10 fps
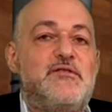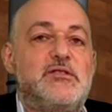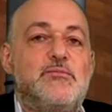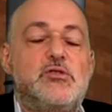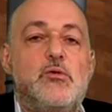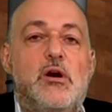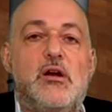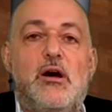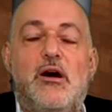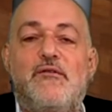some sort
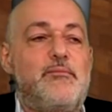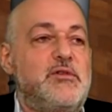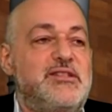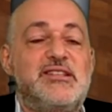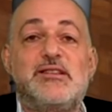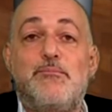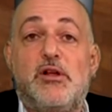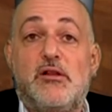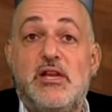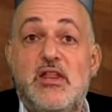of
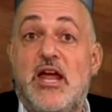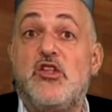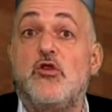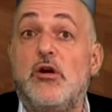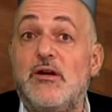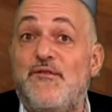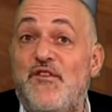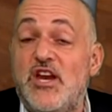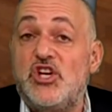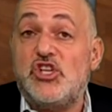disability that you couldn't
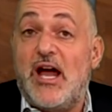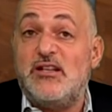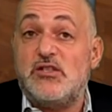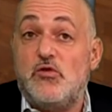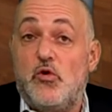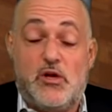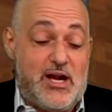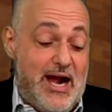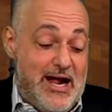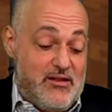finish high school or
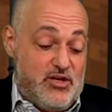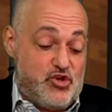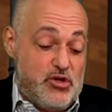college.